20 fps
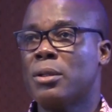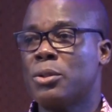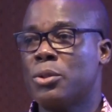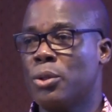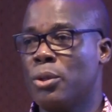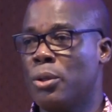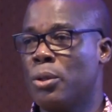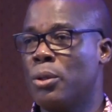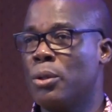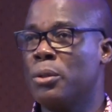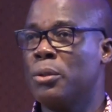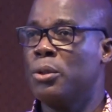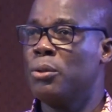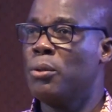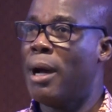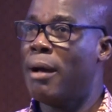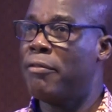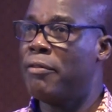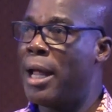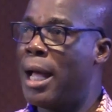So
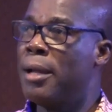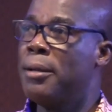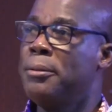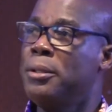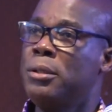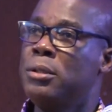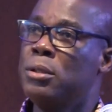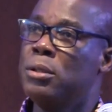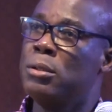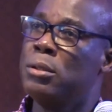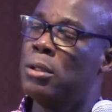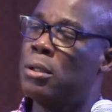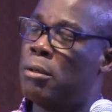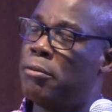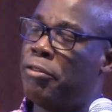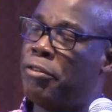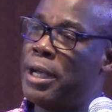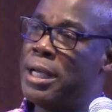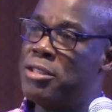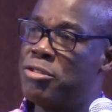you have done
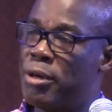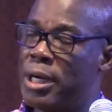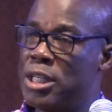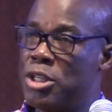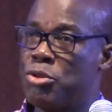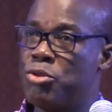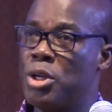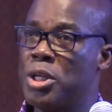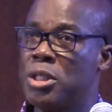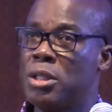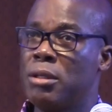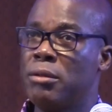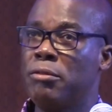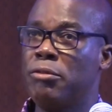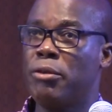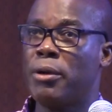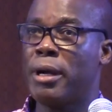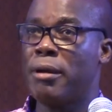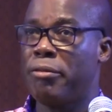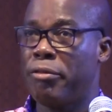your first
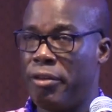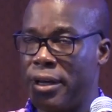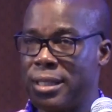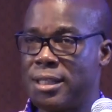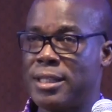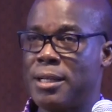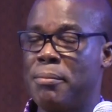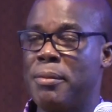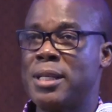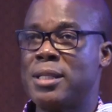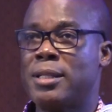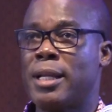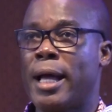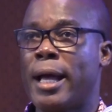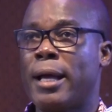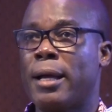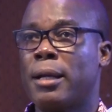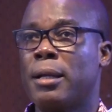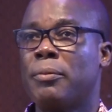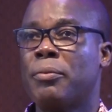registration for the first
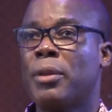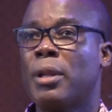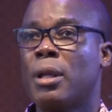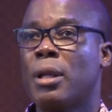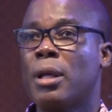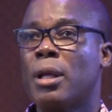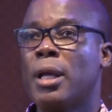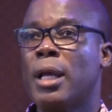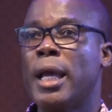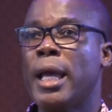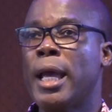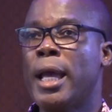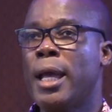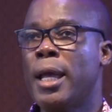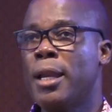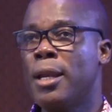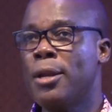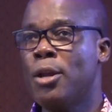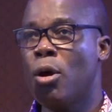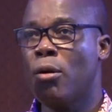semester
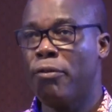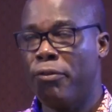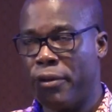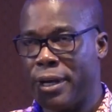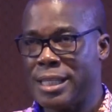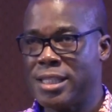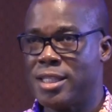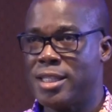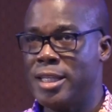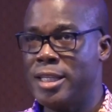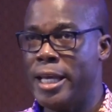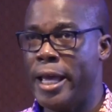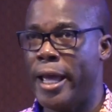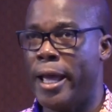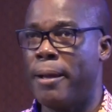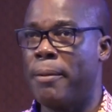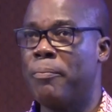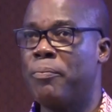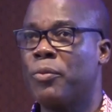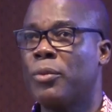in your first
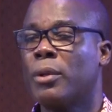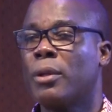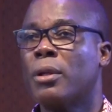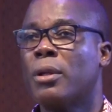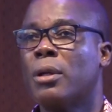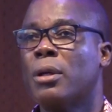year.